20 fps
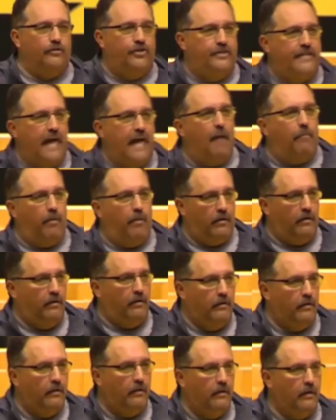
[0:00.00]
double,
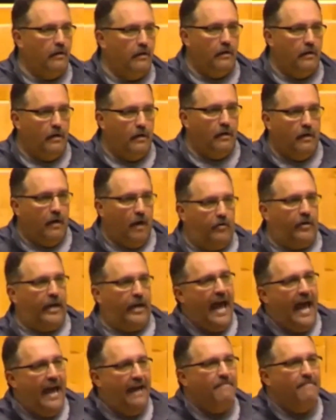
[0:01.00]

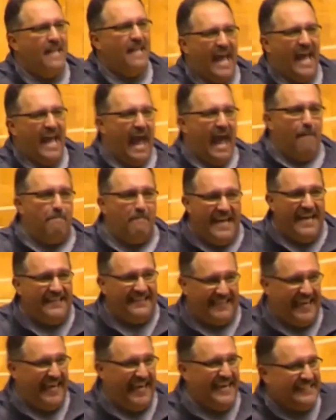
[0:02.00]
okay? It means
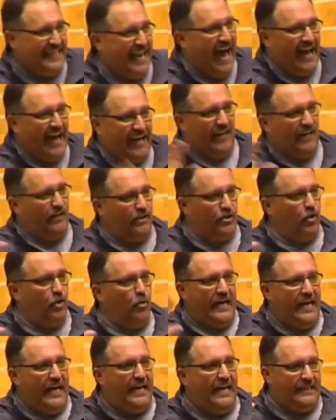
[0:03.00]
he's not going to do
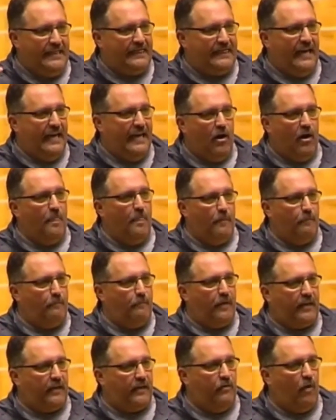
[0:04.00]
anything on the
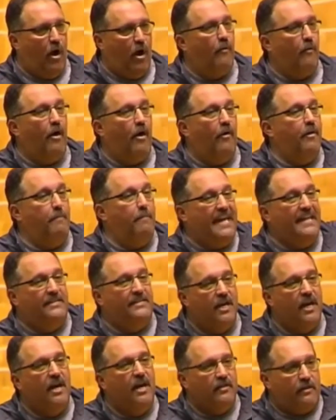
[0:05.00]
pick and roll, or it
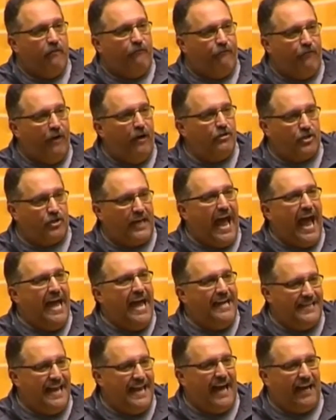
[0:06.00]
means the first
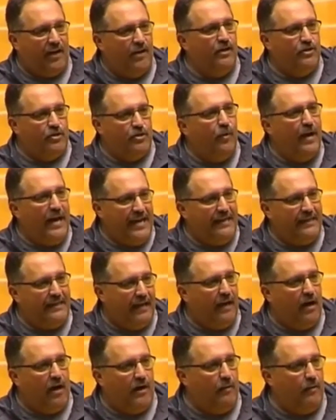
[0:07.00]
guy's not going to do
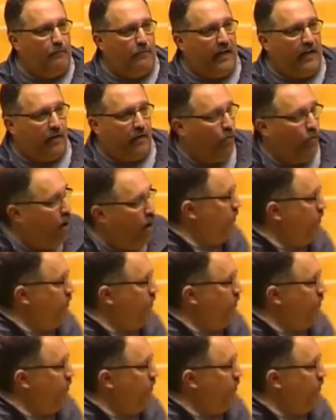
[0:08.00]
anything on the pick and roll.